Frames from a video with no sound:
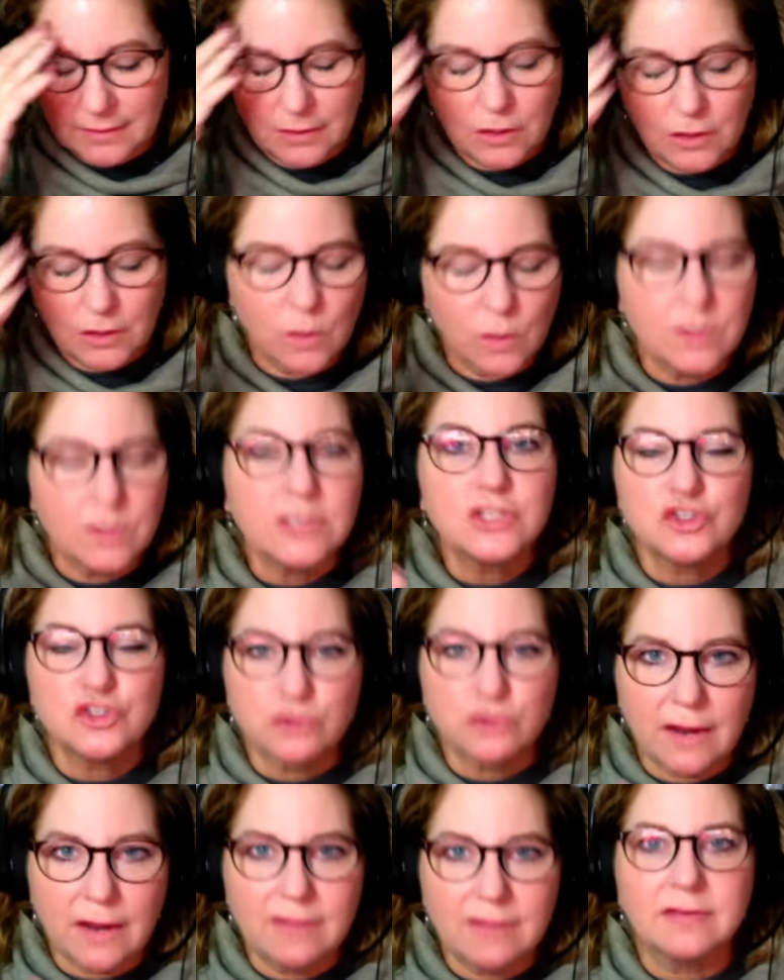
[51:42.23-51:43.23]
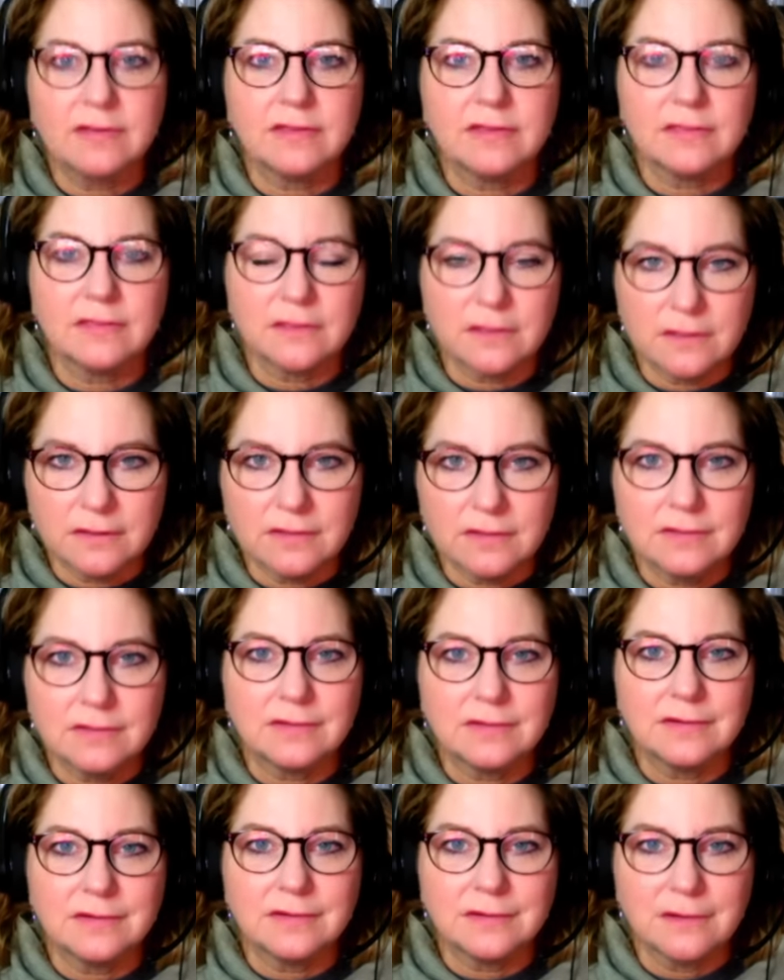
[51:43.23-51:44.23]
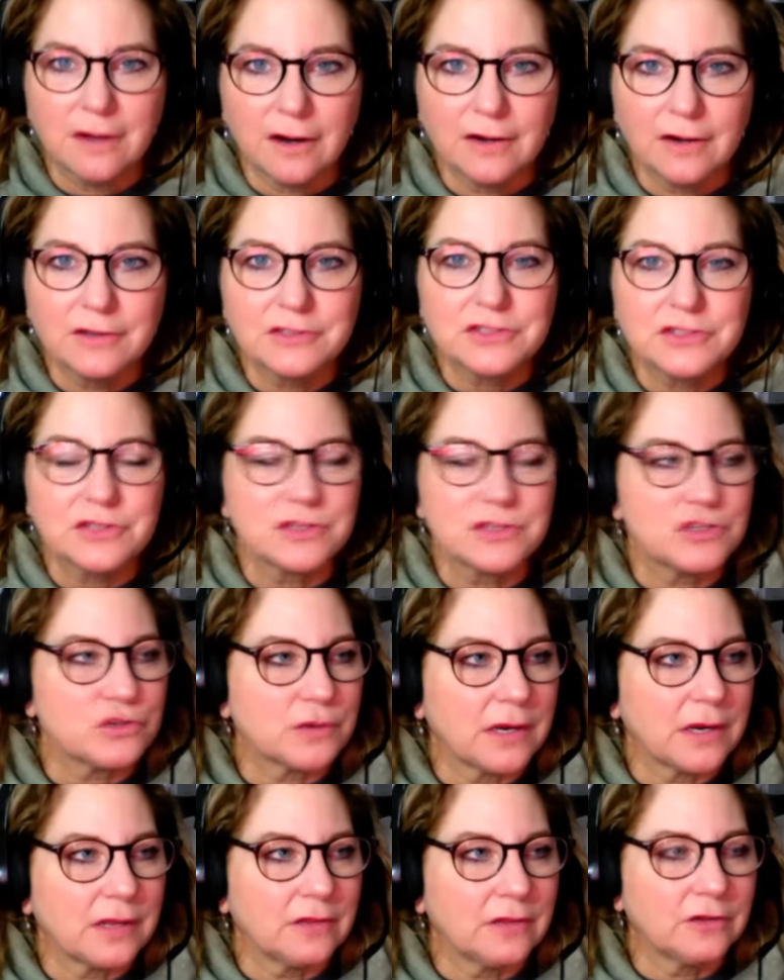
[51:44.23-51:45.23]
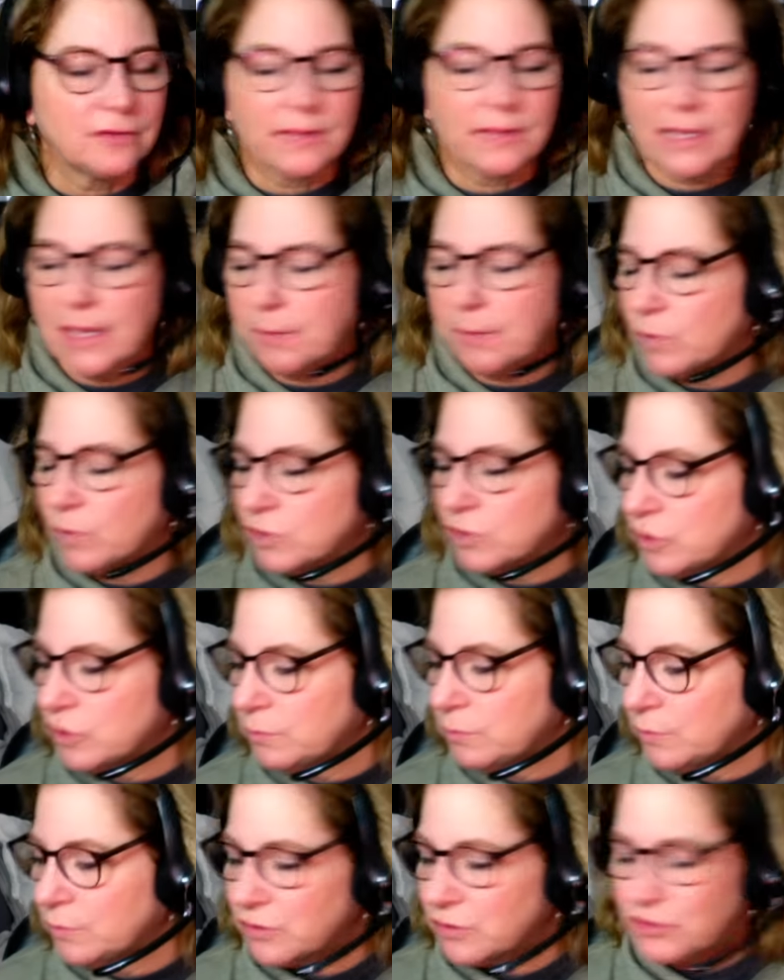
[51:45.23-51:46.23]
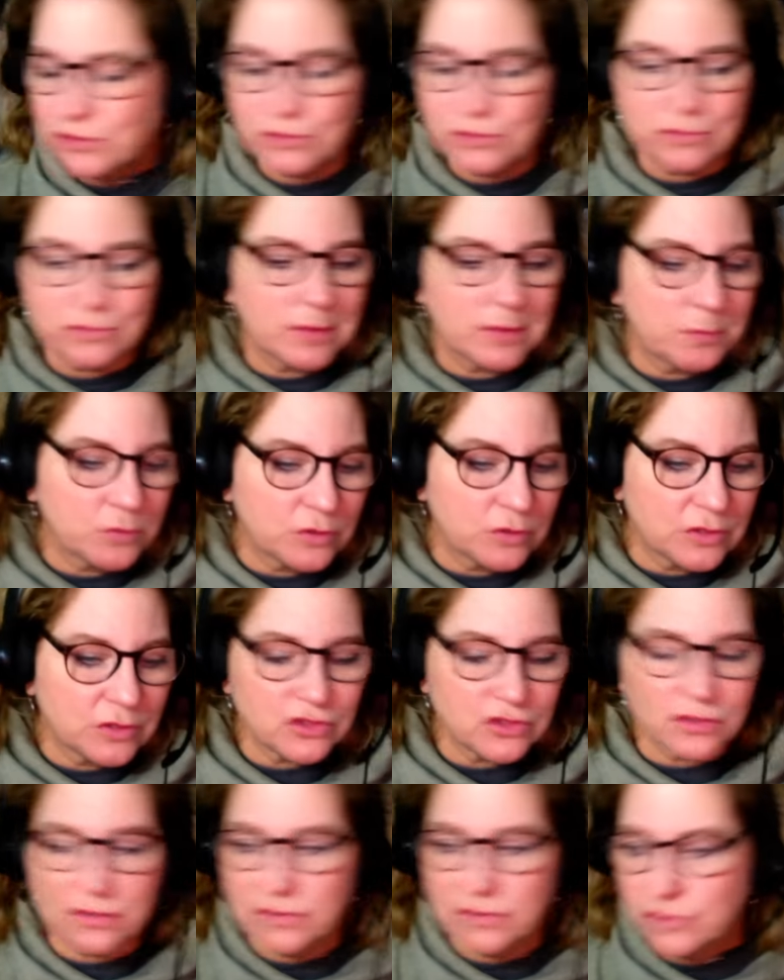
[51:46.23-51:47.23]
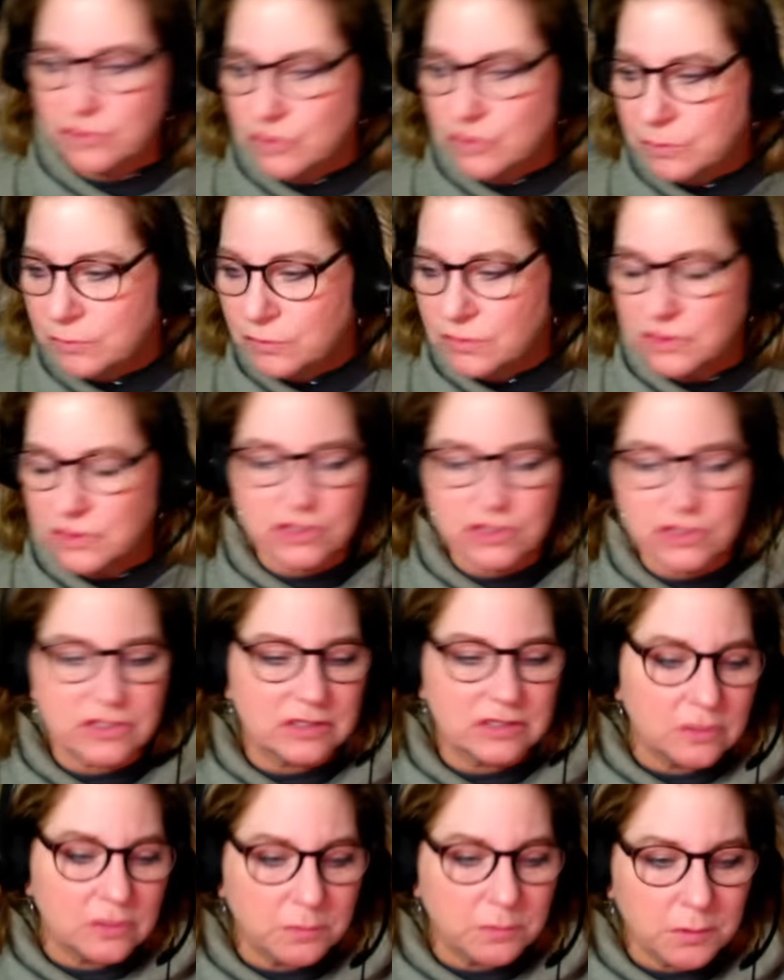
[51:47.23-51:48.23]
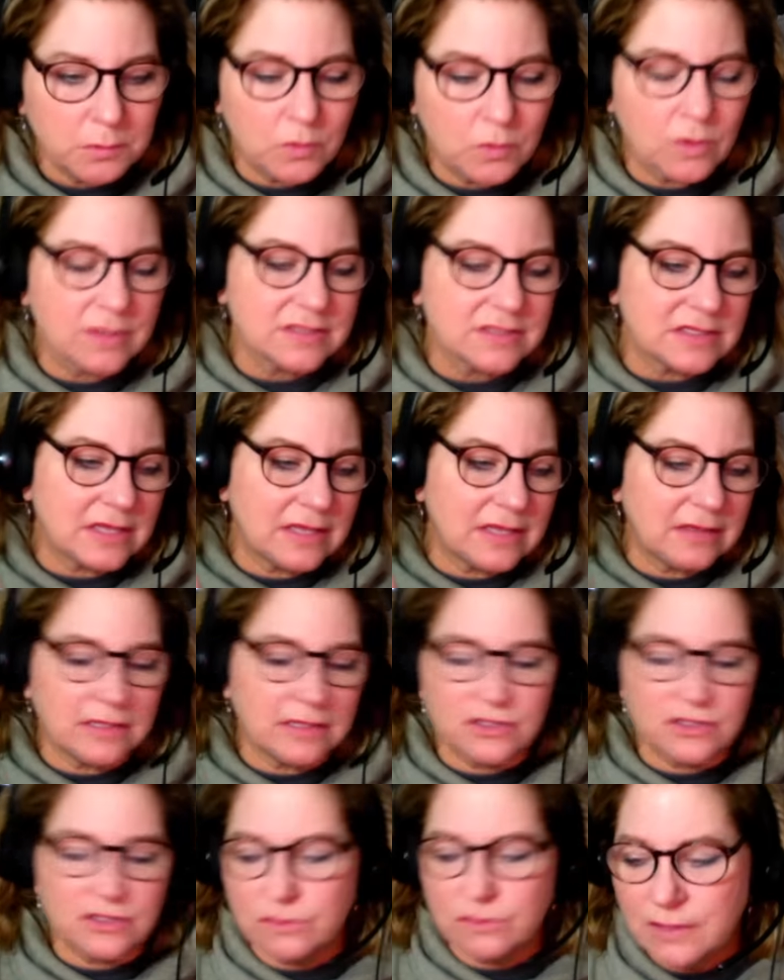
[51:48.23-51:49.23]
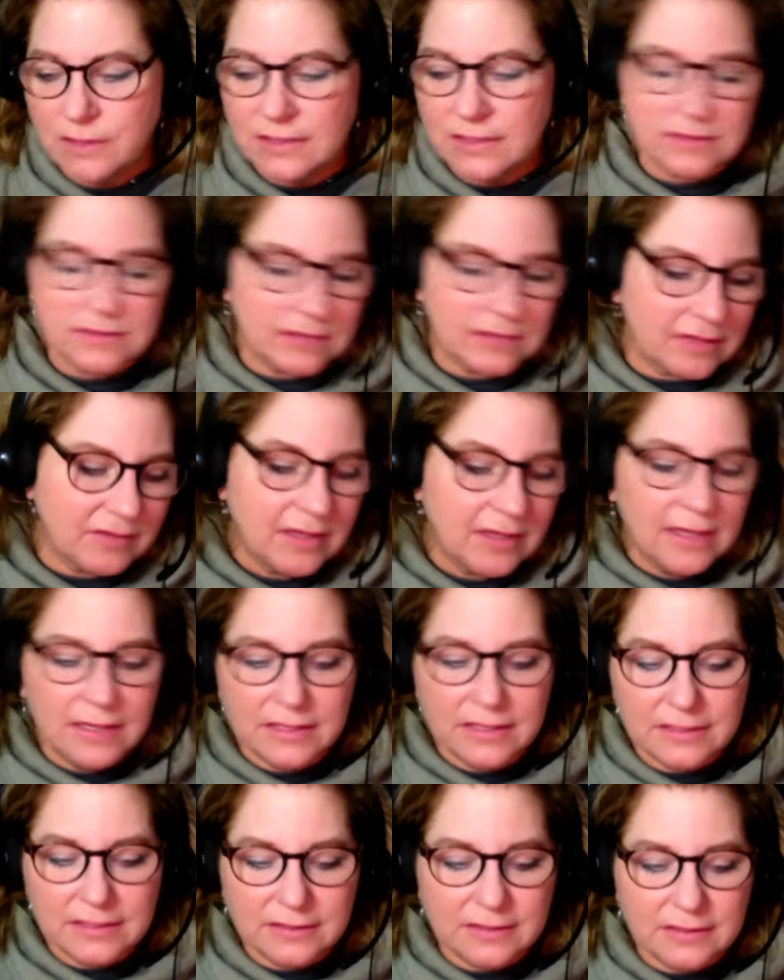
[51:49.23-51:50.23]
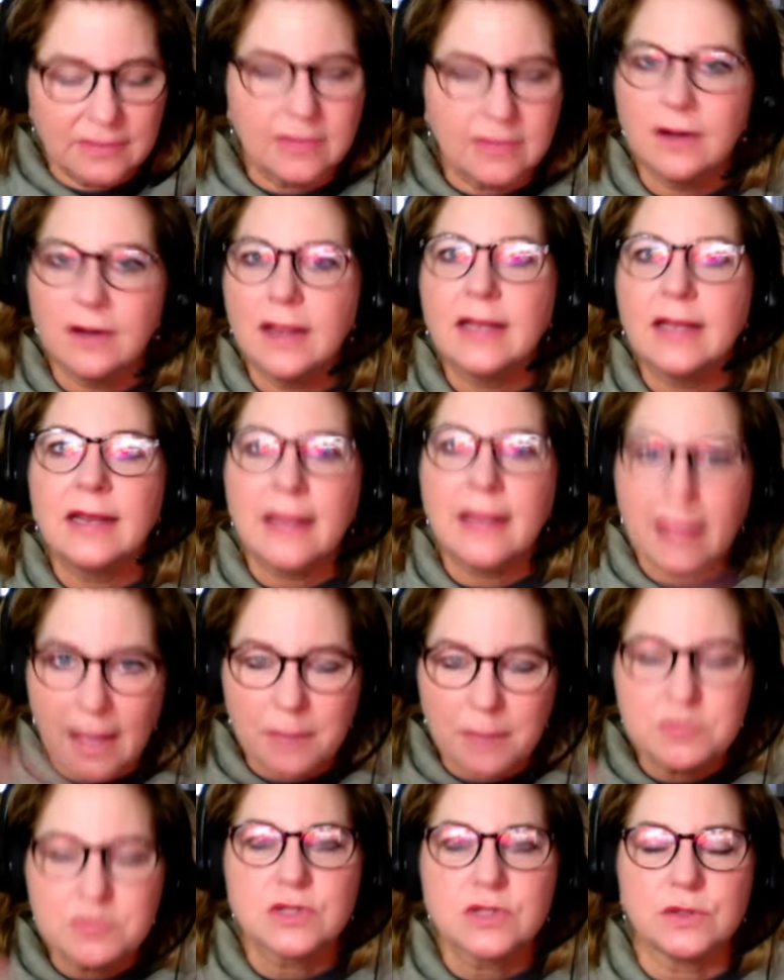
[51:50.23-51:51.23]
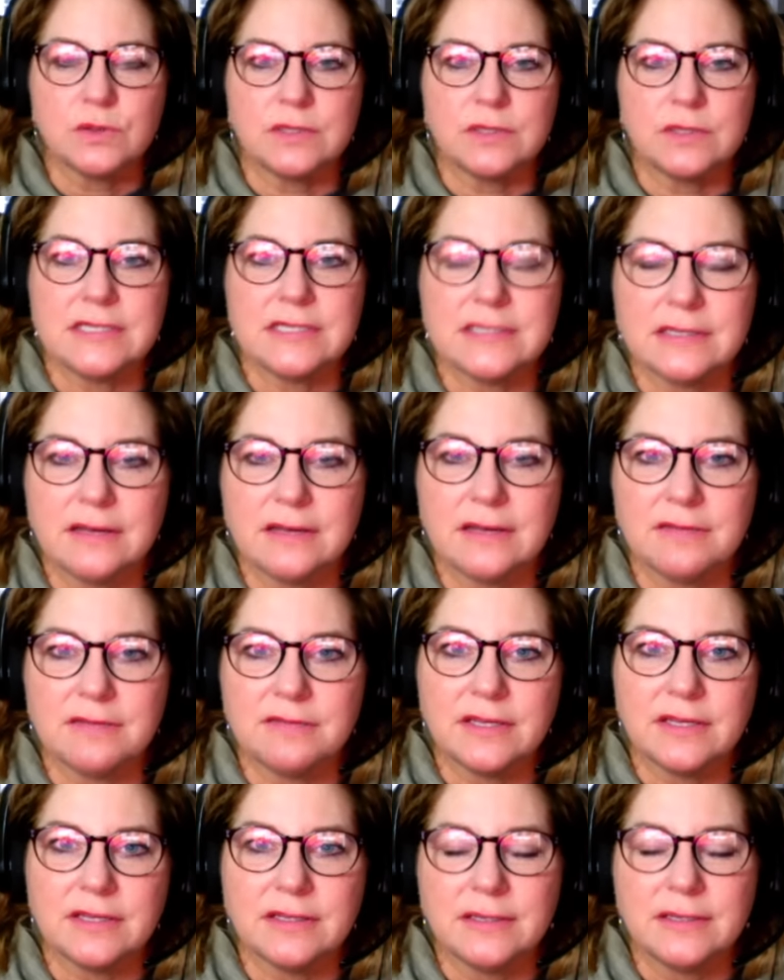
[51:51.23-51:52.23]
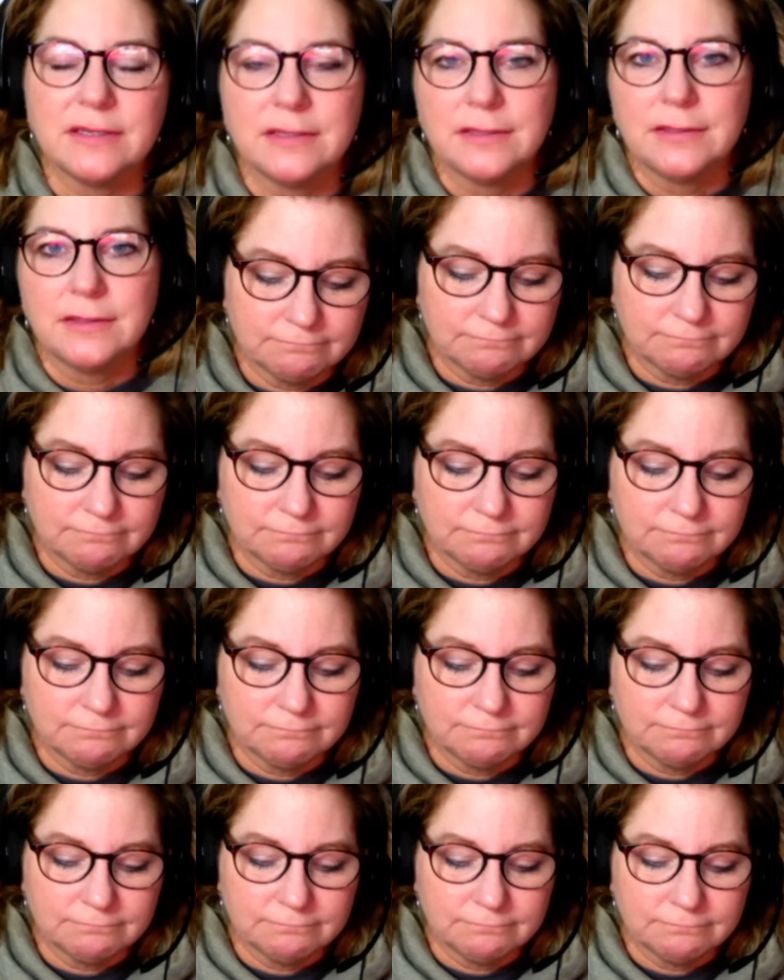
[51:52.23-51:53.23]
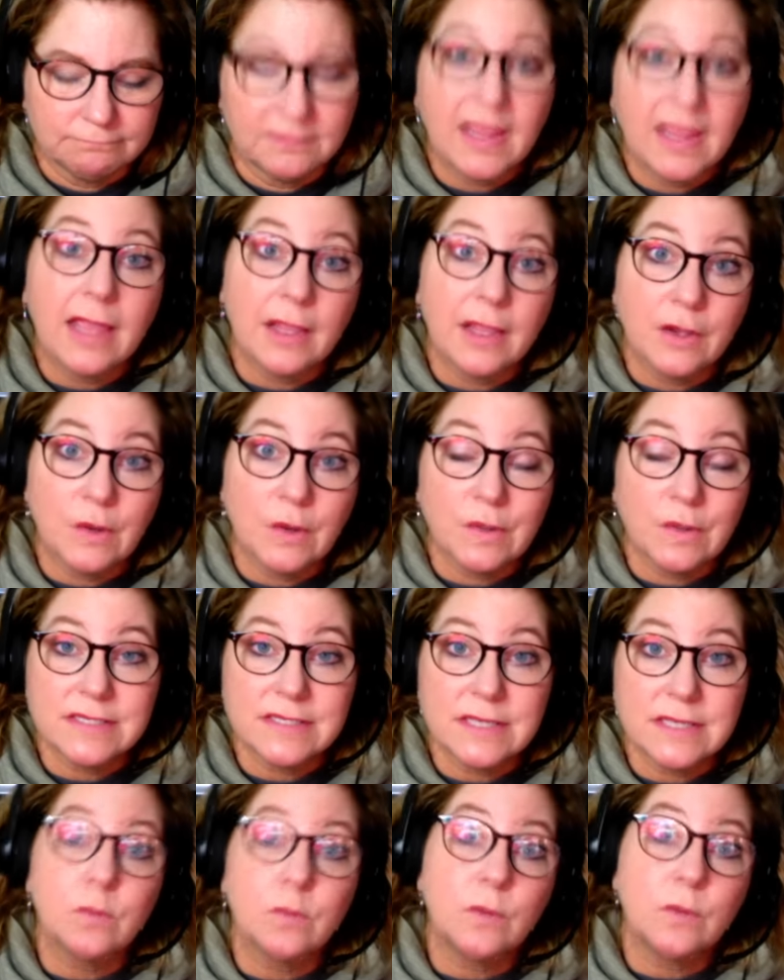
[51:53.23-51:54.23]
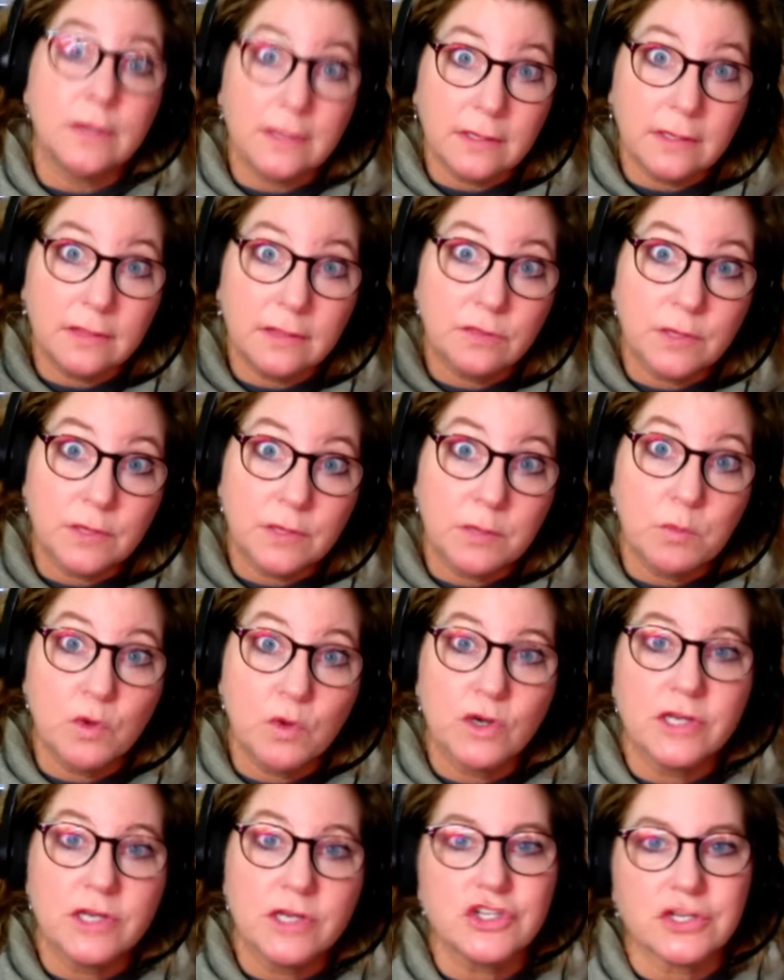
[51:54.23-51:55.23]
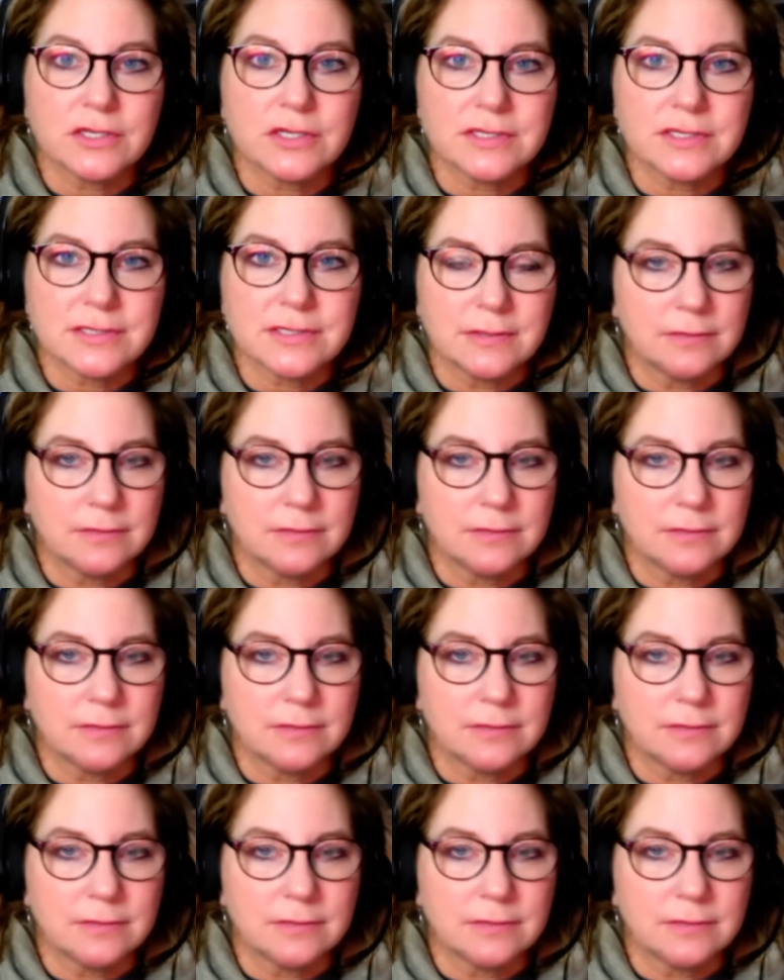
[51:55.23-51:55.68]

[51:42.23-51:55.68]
Cody's driving the car into the trailer, and they kept going 2 more inches, 3 more inches, 2 more inches, a little bit more, slightly, to the right, to the left, get it in there, and it absolutely did not fit. And Cody said, we need 3 more inches.